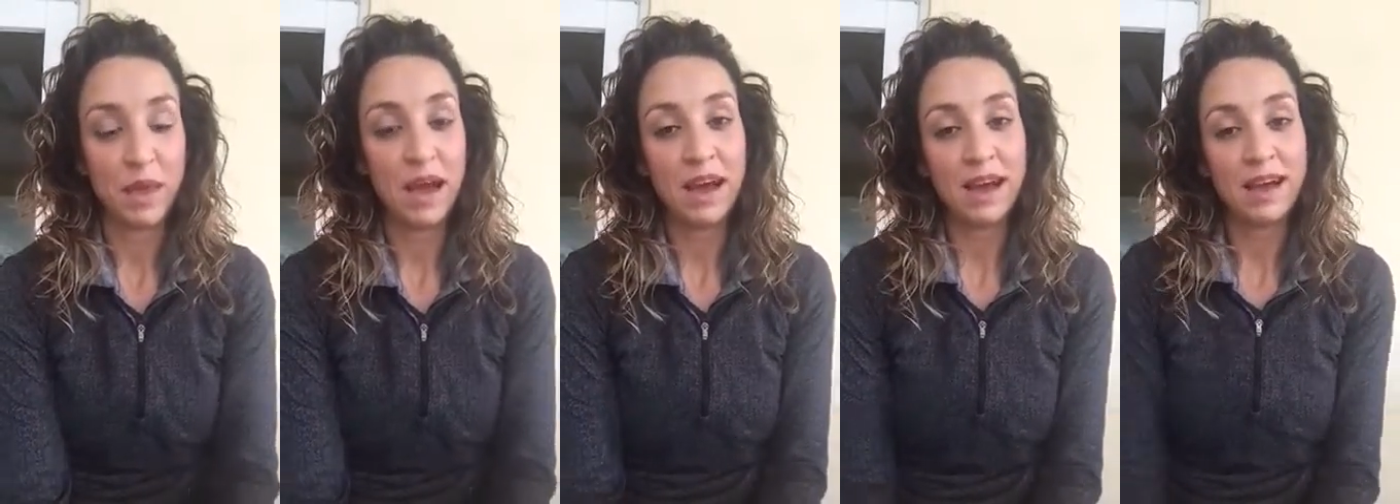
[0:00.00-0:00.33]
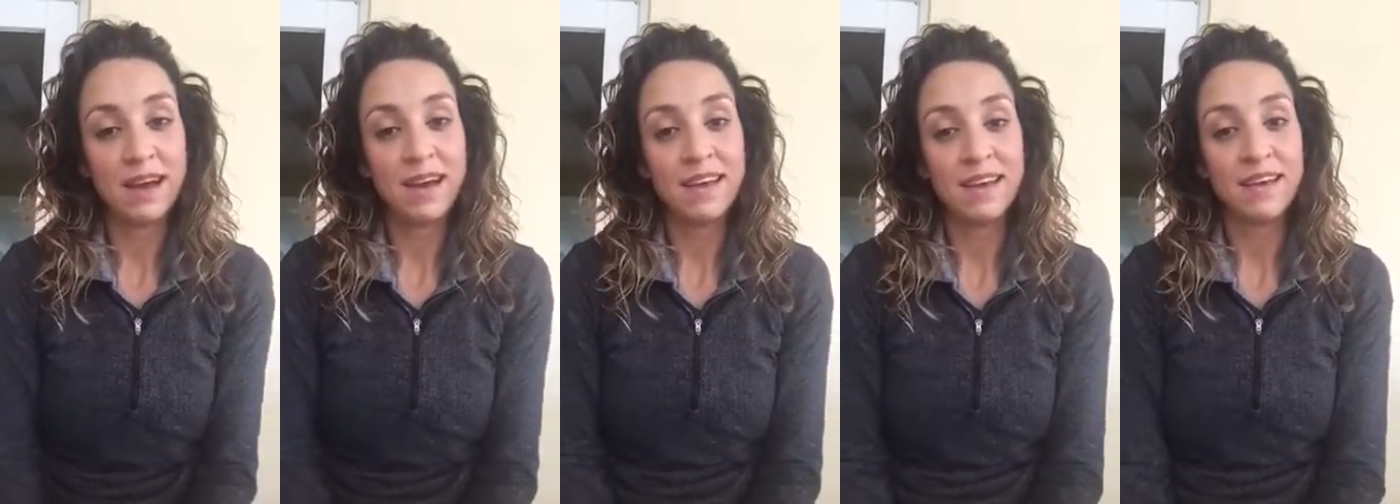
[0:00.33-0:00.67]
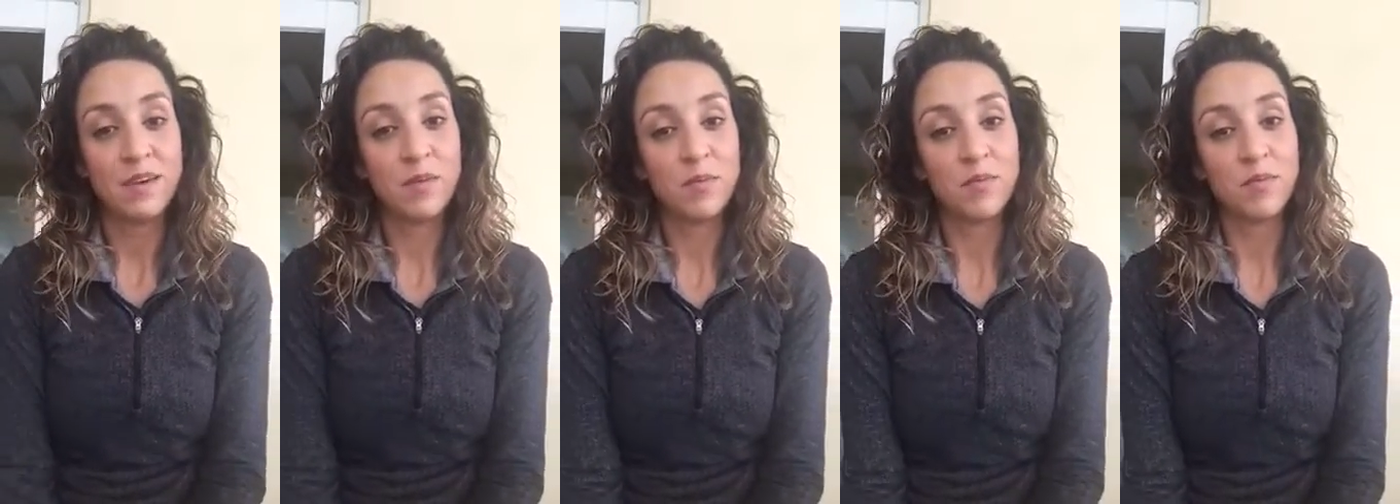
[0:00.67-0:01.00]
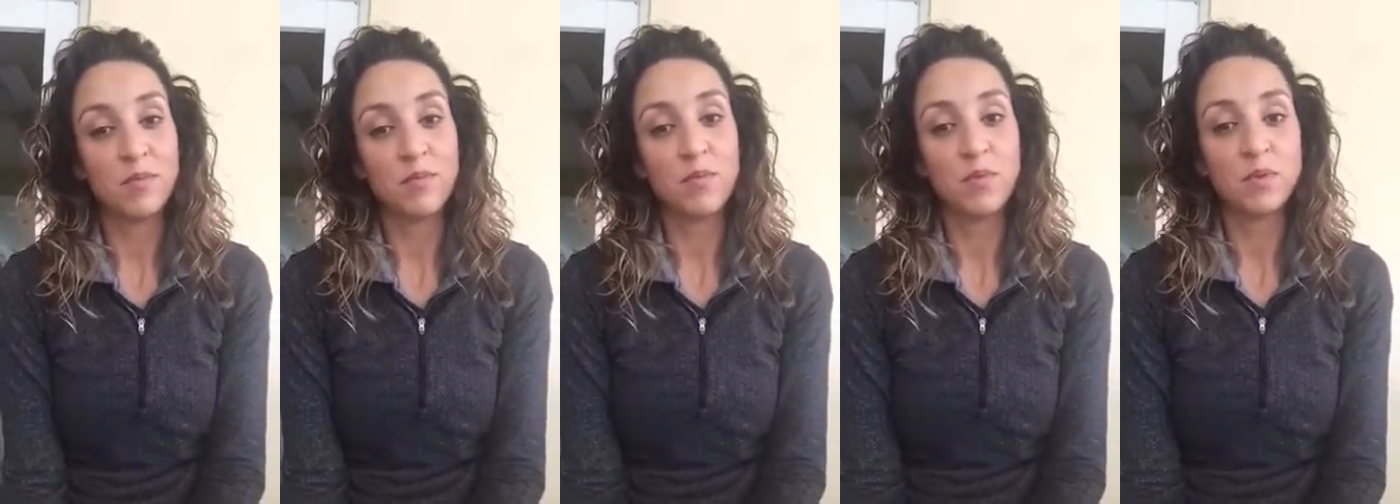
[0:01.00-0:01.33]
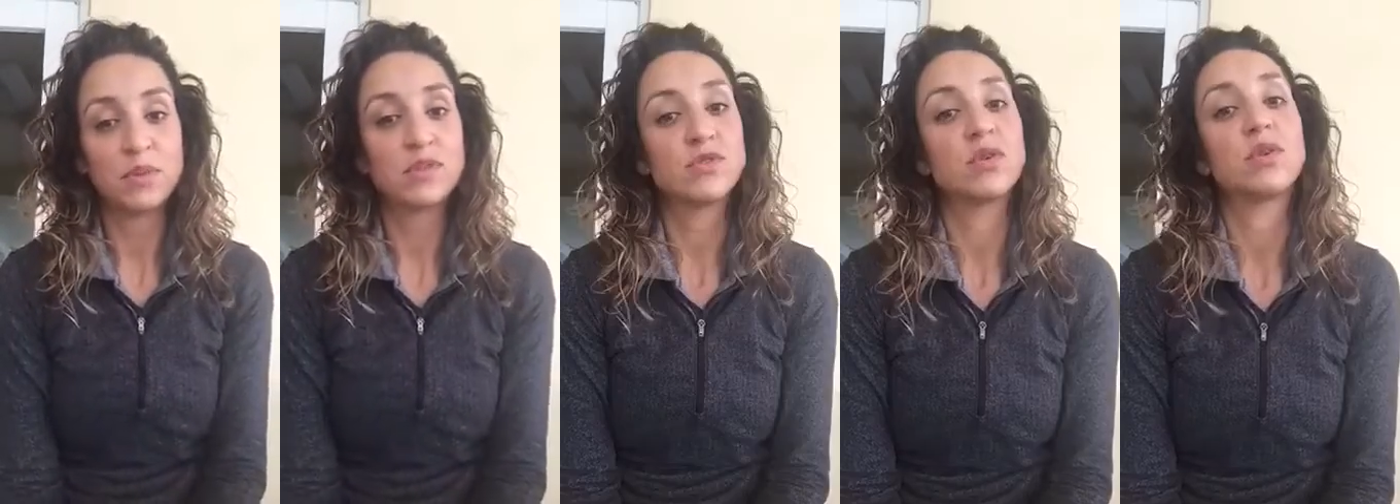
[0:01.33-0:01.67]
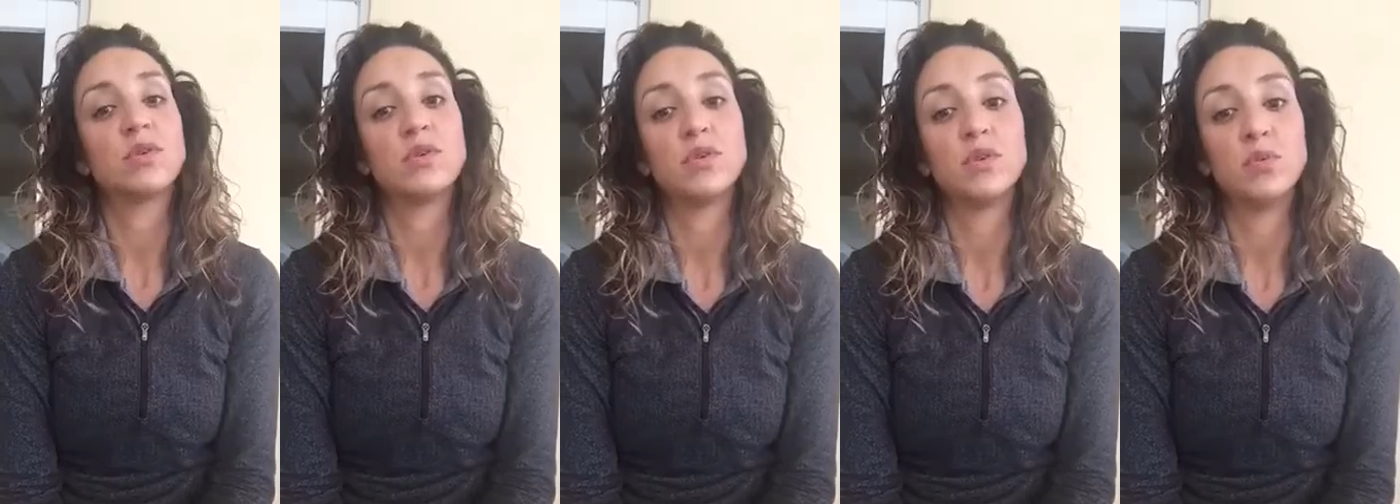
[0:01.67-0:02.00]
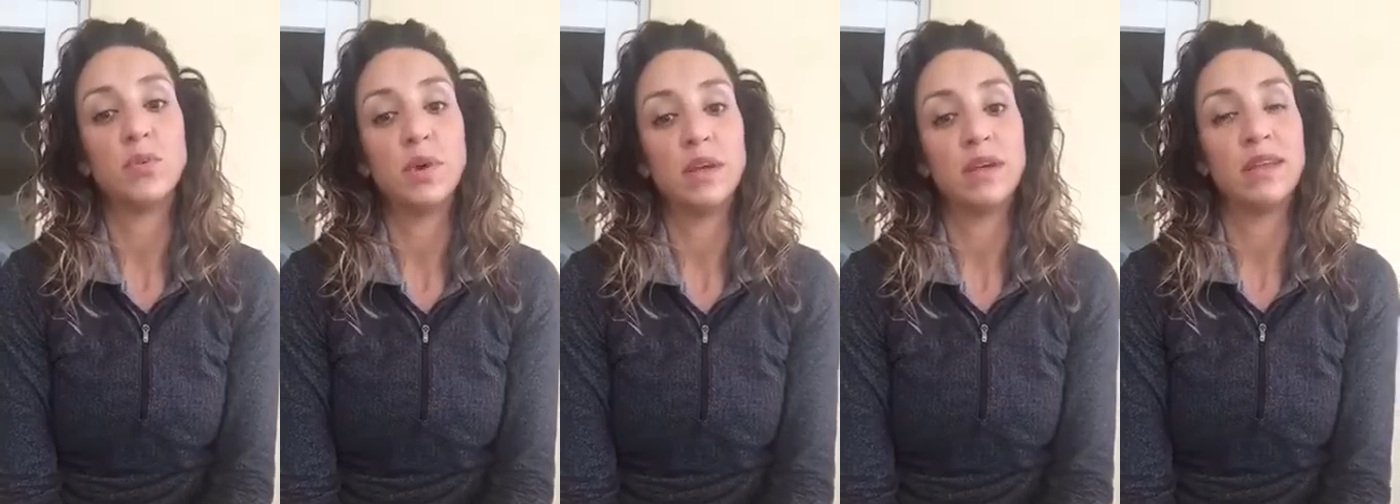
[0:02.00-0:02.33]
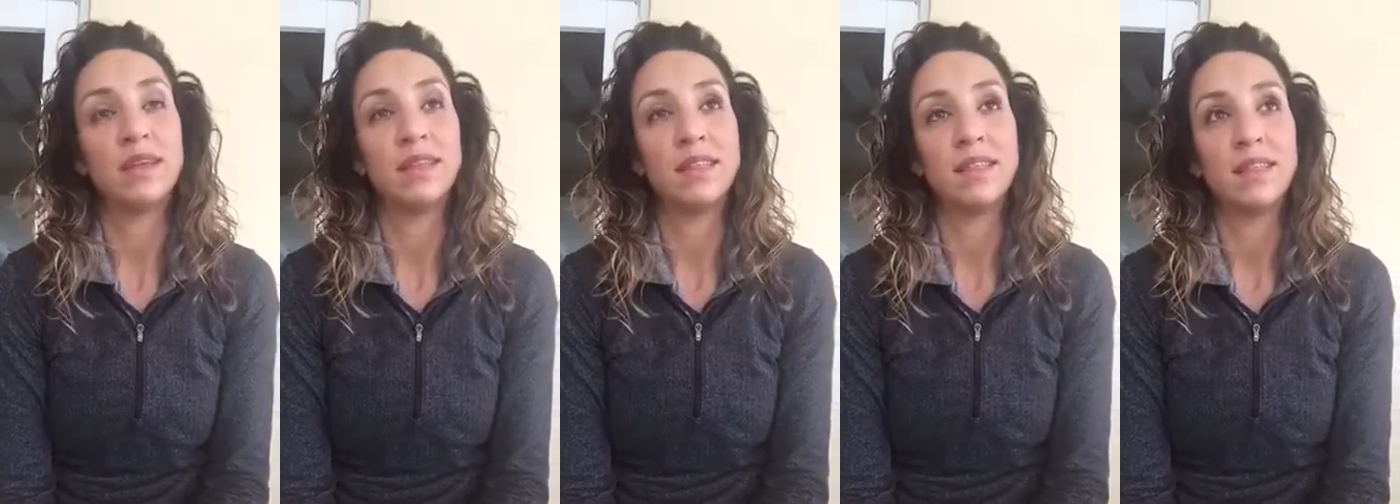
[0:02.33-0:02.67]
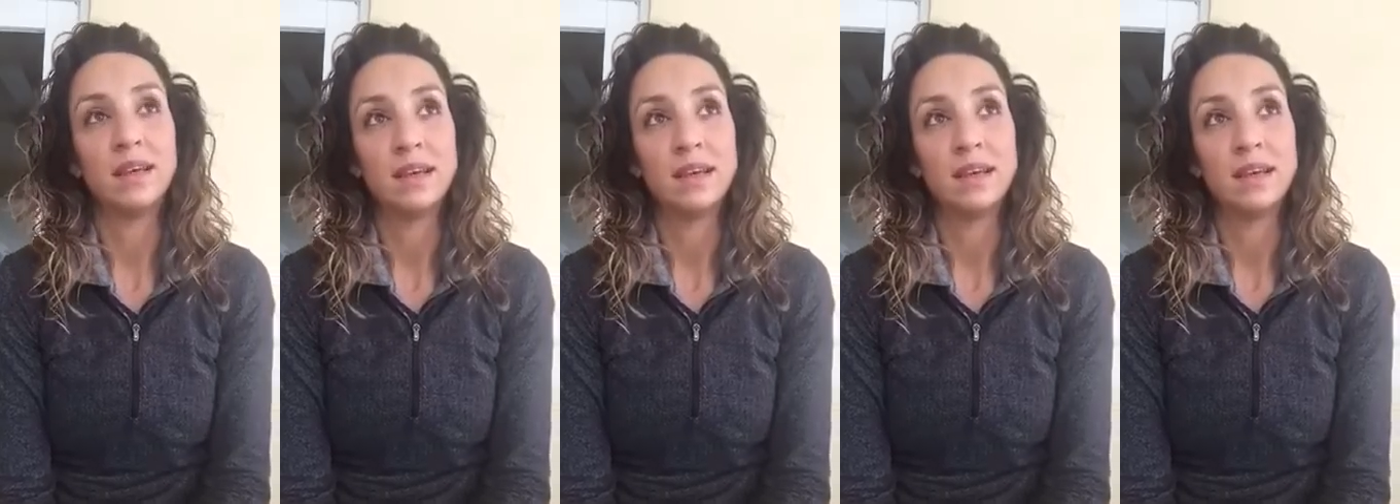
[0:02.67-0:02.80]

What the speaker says: I more struggled with